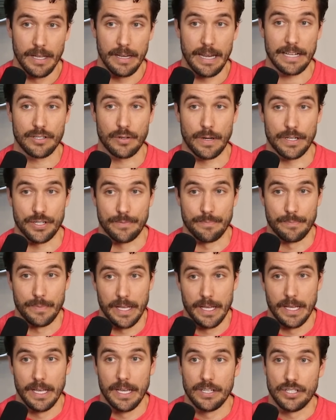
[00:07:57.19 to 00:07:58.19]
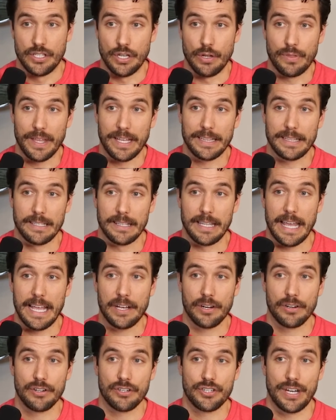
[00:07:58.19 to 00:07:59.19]
Next question. Do you think the
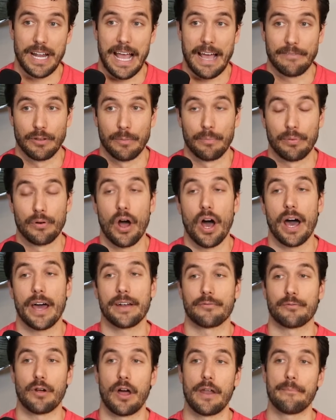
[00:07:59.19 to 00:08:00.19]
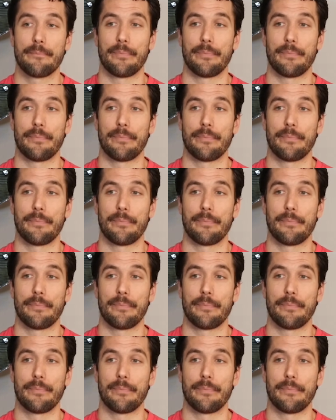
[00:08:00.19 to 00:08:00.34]
Lakers should have LeBron run